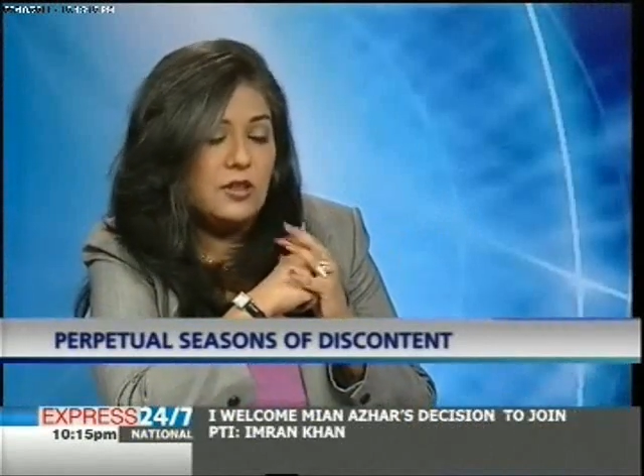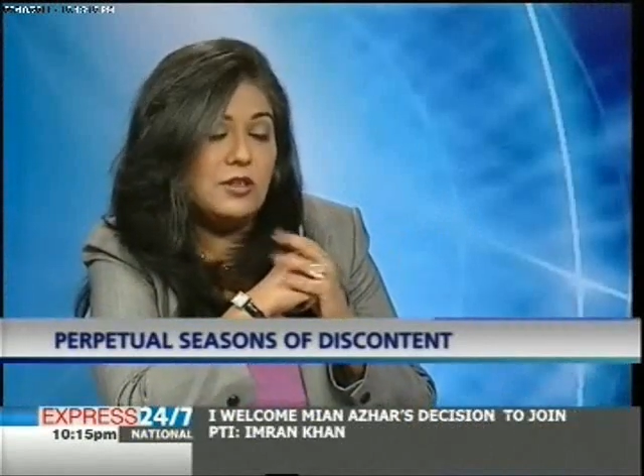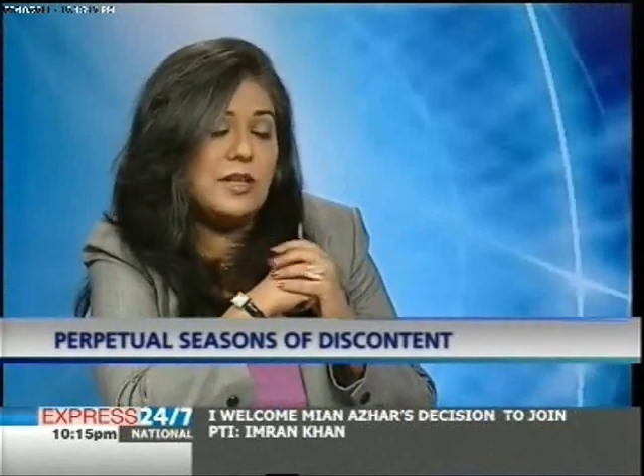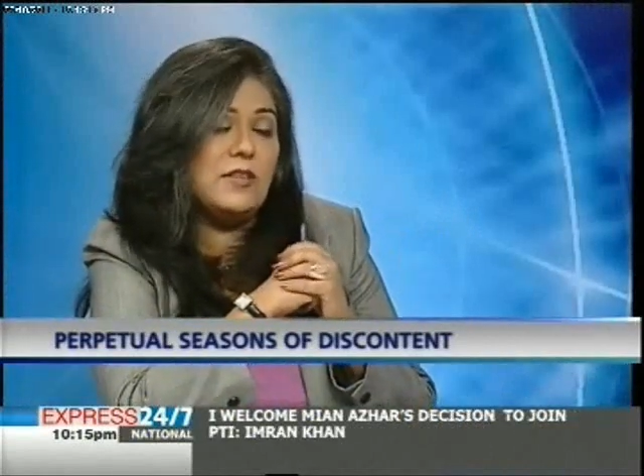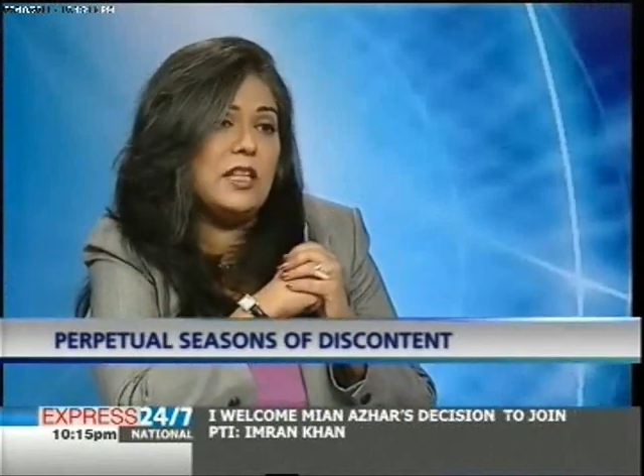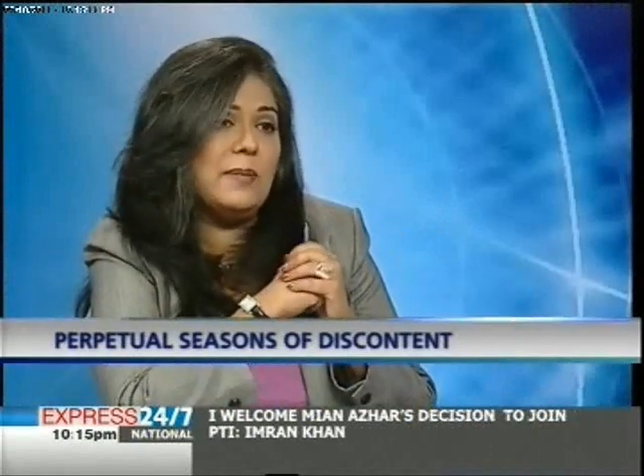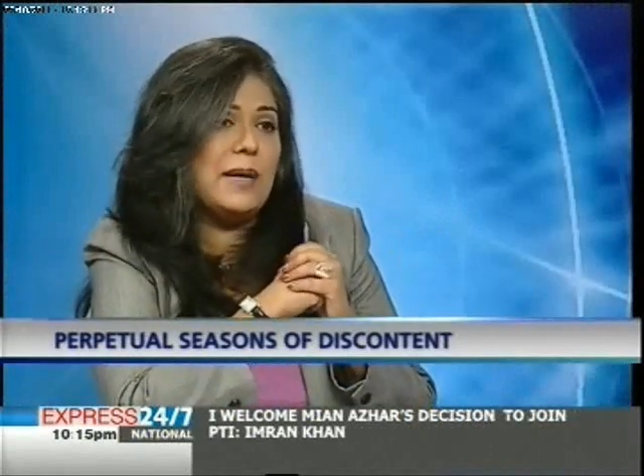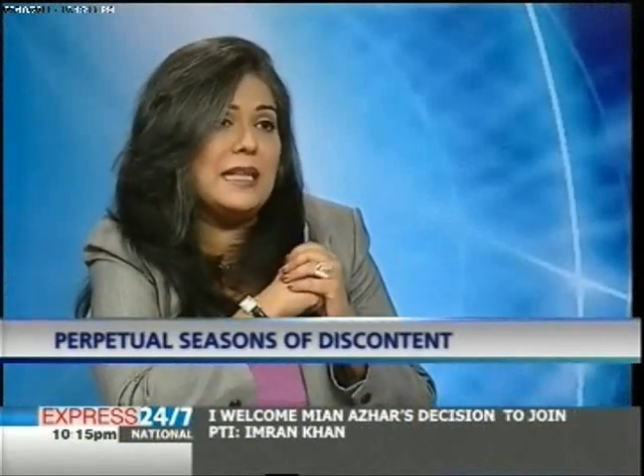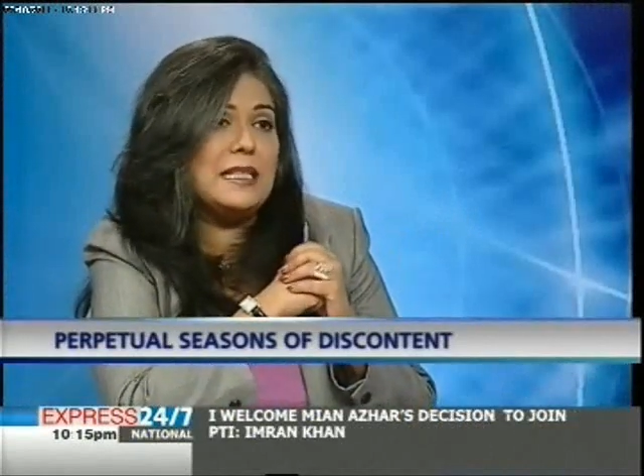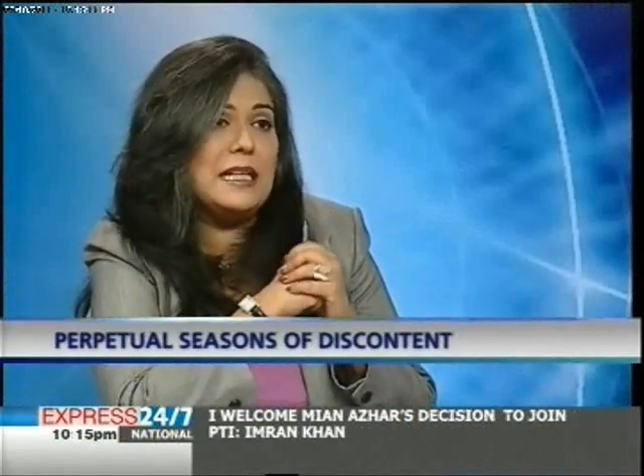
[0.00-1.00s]
don't have the
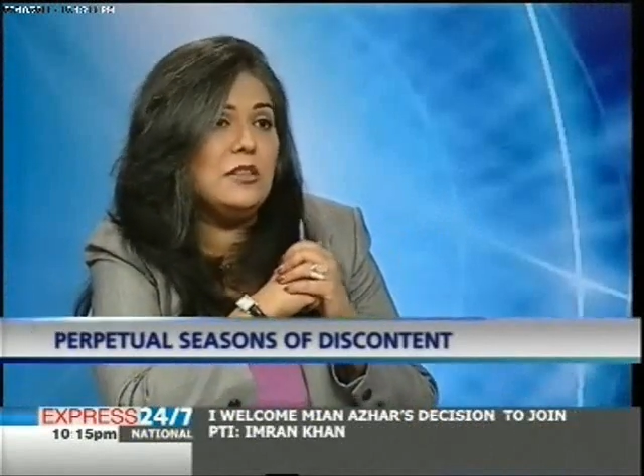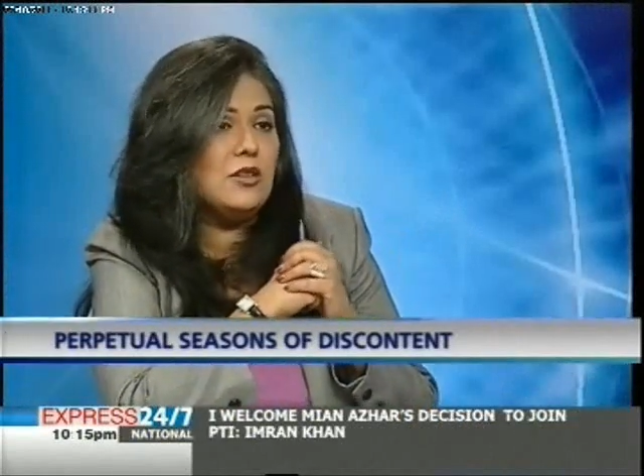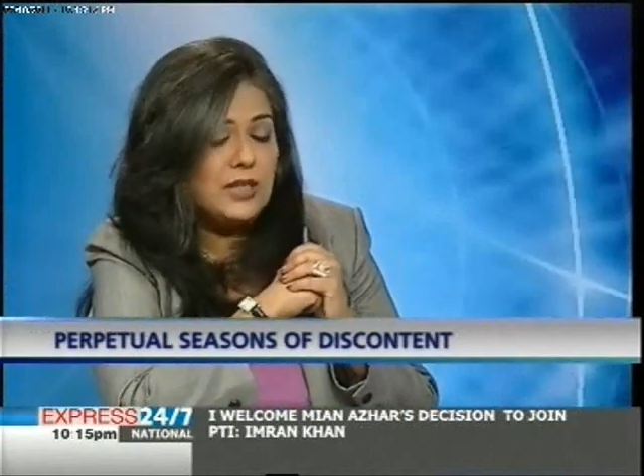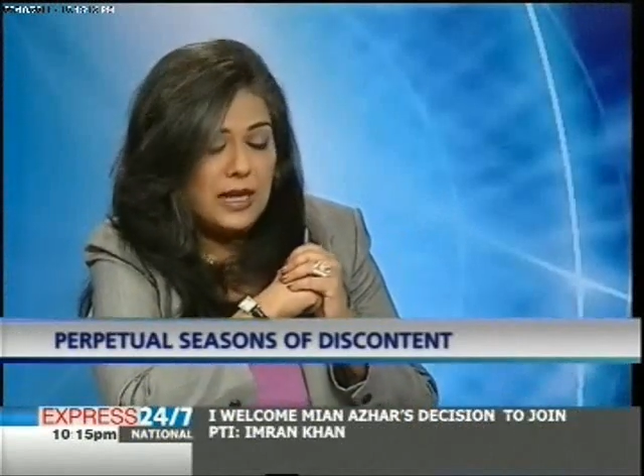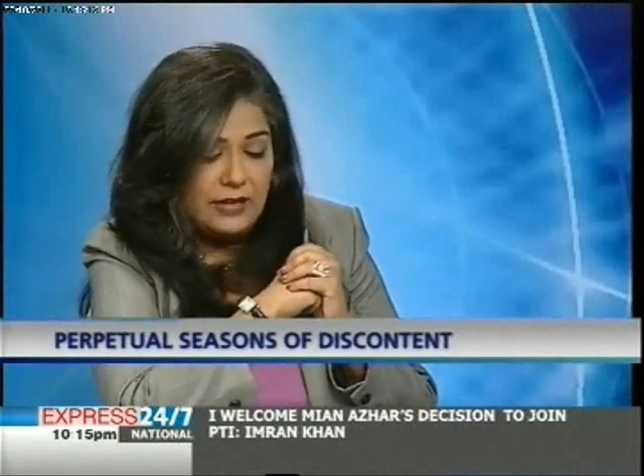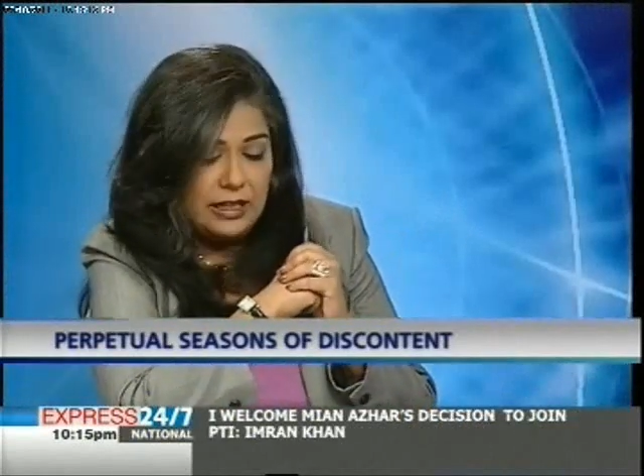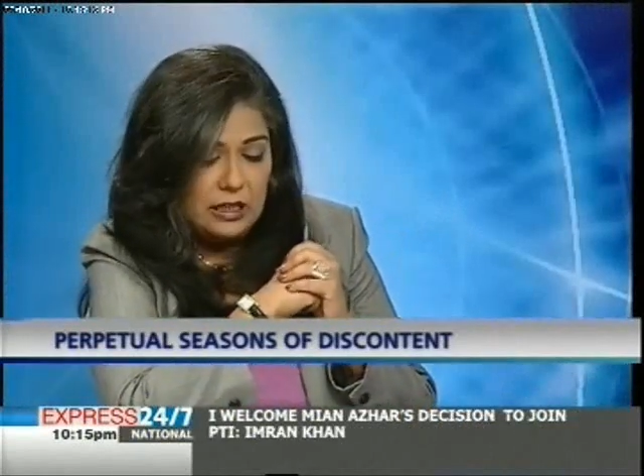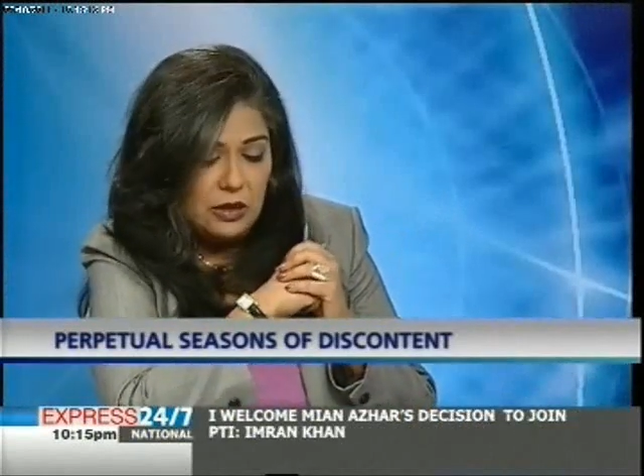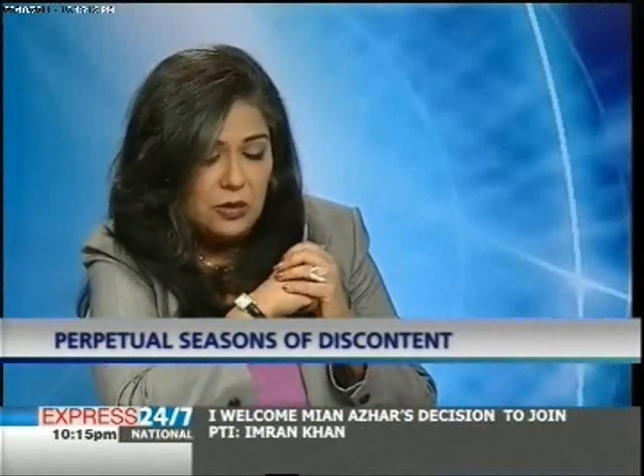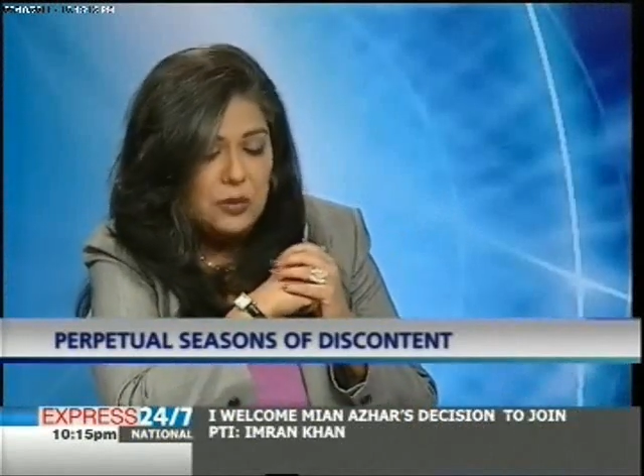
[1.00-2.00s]
capacity, don't have a
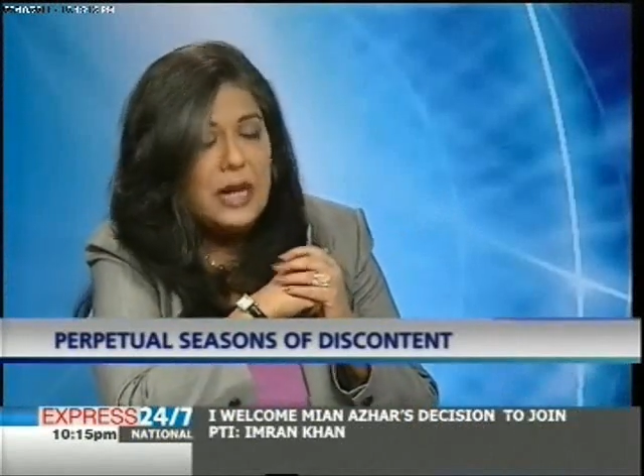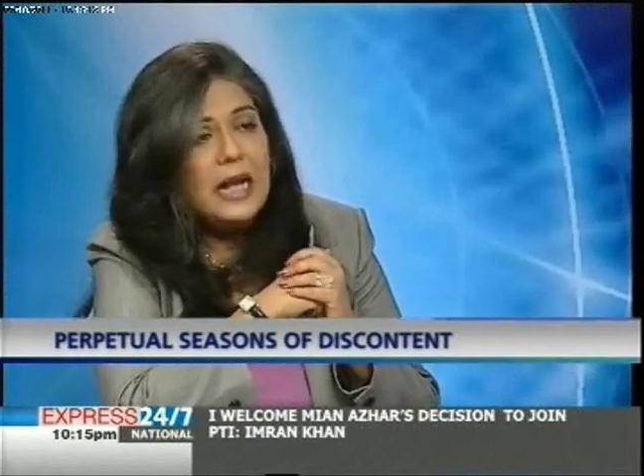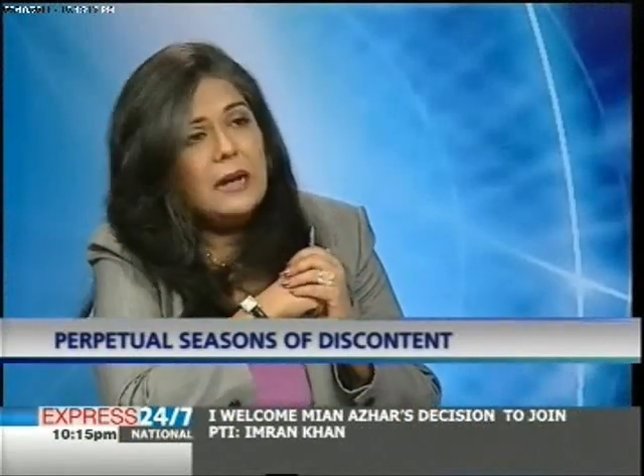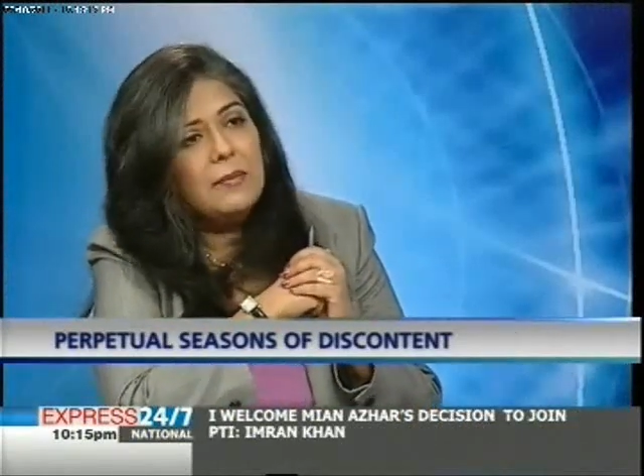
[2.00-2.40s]
clue,